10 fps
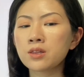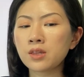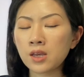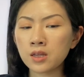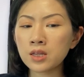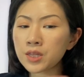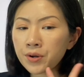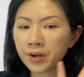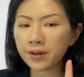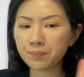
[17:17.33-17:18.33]
the
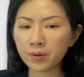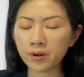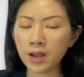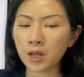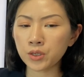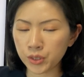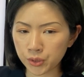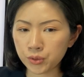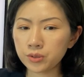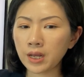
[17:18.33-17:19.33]
interrogative pronoun
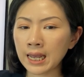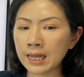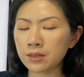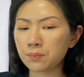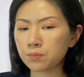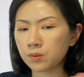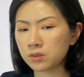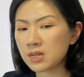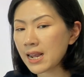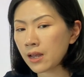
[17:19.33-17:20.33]
who and the
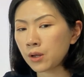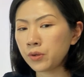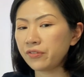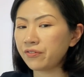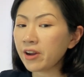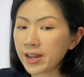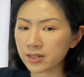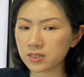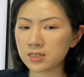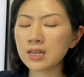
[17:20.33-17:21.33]
noun
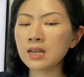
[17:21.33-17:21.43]
friend